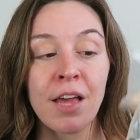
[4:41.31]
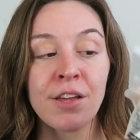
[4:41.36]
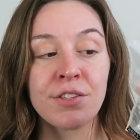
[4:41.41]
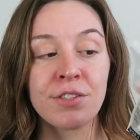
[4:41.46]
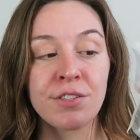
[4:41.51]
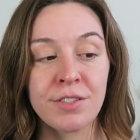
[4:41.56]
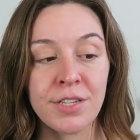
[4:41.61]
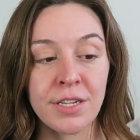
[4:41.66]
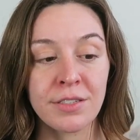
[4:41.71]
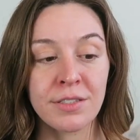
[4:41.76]

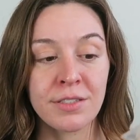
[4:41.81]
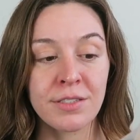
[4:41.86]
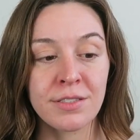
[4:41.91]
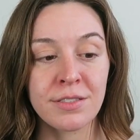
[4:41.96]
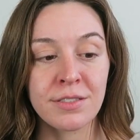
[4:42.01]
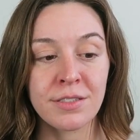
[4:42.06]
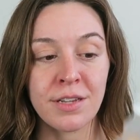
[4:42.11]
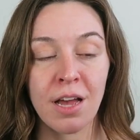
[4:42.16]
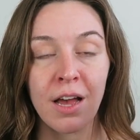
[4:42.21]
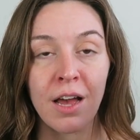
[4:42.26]

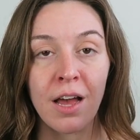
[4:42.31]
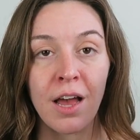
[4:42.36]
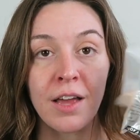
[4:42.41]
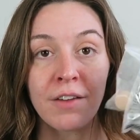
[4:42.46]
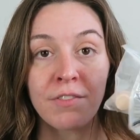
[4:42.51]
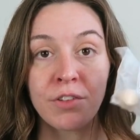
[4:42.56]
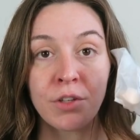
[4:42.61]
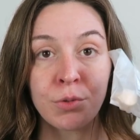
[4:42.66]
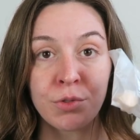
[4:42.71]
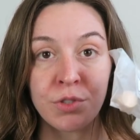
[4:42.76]
since uh,
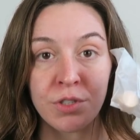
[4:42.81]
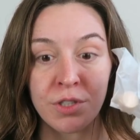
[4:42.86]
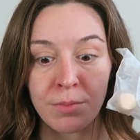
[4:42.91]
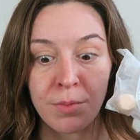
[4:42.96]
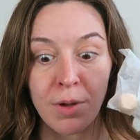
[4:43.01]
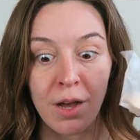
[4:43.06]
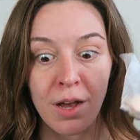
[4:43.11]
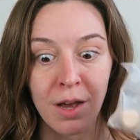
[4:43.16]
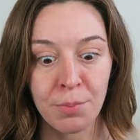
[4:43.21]
I've used them a